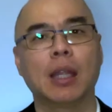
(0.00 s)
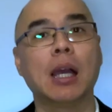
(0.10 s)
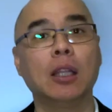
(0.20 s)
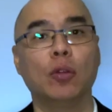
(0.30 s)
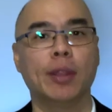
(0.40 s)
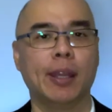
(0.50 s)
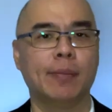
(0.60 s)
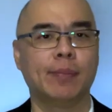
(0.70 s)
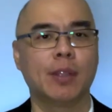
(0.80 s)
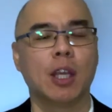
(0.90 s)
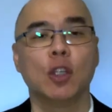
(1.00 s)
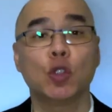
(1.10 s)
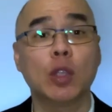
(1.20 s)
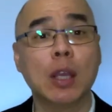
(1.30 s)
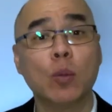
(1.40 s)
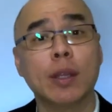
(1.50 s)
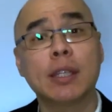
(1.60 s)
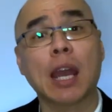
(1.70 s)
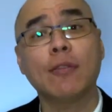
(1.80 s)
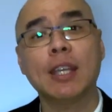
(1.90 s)
Hello there. Today we're
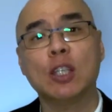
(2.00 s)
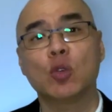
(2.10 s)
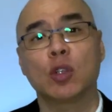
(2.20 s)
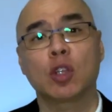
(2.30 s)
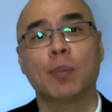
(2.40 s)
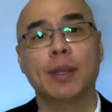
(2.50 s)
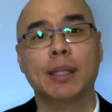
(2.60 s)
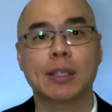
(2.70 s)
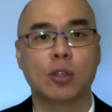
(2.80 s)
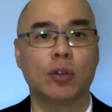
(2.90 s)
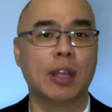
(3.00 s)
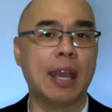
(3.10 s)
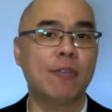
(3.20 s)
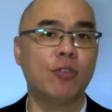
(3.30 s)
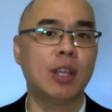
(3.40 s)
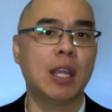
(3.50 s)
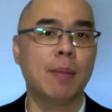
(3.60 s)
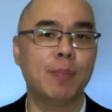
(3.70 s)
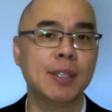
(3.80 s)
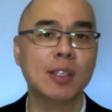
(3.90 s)
diving into a topic that's on every
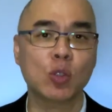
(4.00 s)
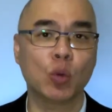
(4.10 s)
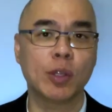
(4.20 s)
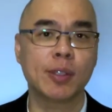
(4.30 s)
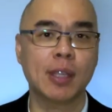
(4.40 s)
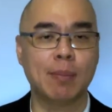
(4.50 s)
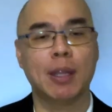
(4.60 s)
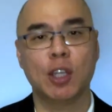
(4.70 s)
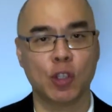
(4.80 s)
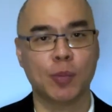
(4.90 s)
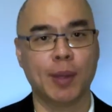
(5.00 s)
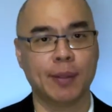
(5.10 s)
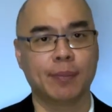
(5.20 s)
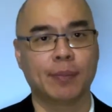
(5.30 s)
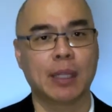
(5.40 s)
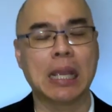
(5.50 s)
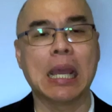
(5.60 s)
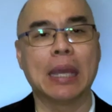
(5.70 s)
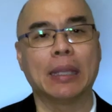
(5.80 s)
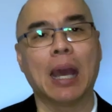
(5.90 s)
business owner's and manager's mind,
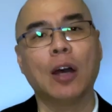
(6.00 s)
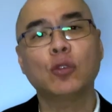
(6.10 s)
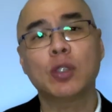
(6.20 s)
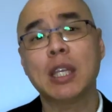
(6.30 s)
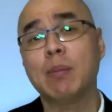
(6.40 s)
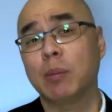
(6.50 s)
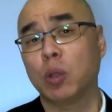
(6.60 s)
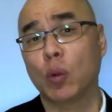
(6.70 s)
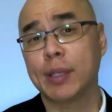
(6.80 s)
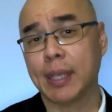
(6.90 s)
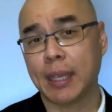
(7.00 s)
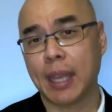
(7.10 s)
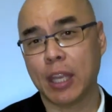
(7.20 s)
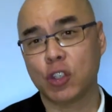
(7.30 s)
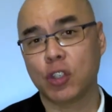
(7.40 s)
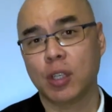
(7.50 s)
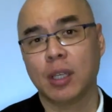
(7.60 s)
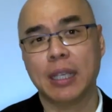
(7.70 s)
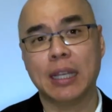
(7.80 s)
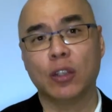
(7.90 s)
and how to keep employees engaged
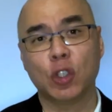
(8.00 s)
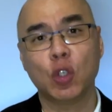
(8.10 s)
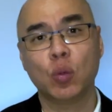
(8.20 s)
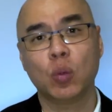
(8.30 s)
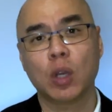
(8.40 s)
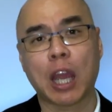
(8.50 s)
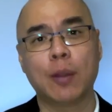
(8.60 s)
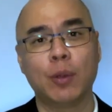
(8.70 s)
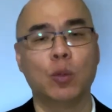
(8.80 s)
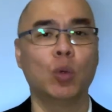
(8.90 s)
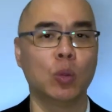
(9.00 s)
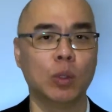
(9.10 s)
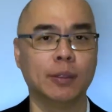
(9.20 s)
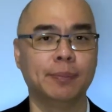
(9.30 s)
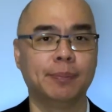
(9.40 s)
in our new hybrid work world.